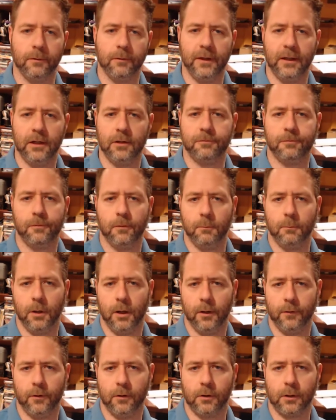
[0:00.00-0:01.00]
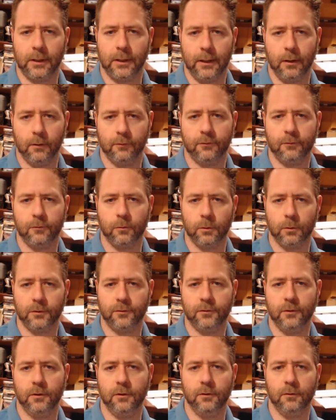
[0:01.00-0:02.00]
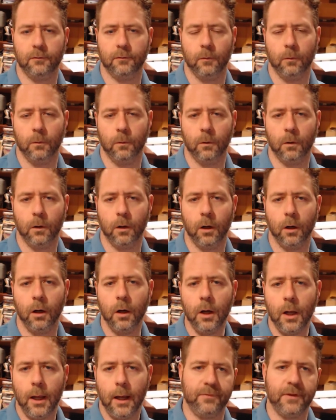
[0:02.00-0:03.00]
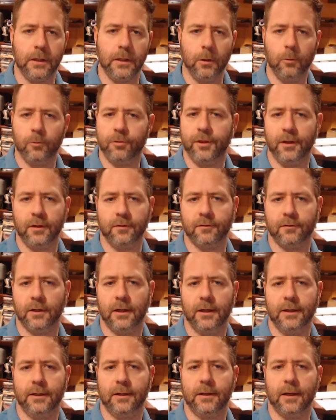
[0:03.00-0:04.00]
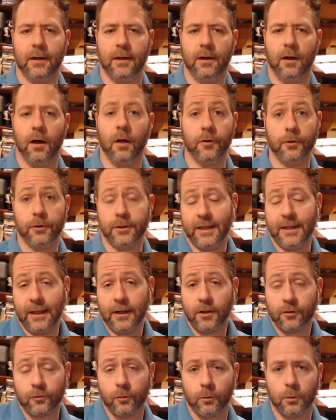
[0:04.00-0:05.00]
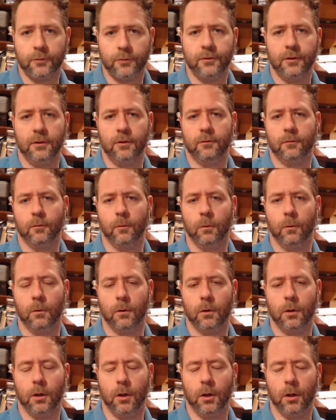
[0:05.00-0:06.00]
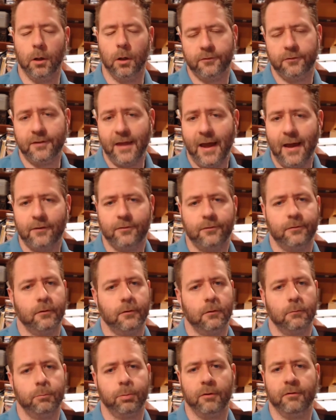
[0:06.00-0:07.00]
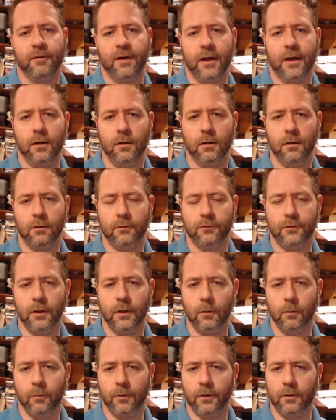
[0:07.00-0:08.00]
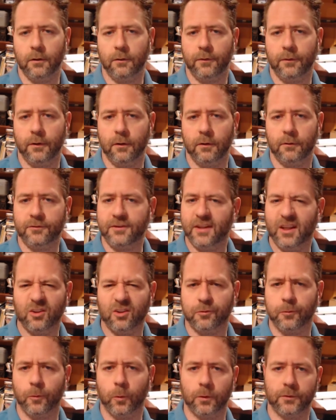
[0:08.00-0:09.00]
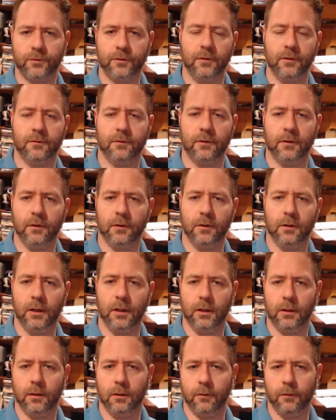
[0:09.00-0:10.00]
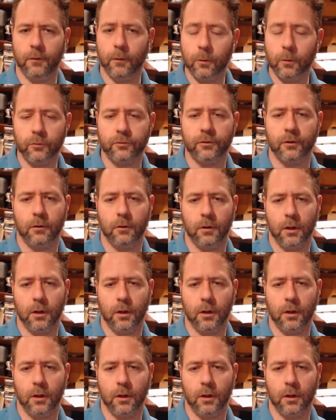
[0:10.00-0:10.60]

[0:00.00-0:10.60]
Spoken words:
data from other cloud sources, or things like other data sources, or SaaS providers, the Salesforces and those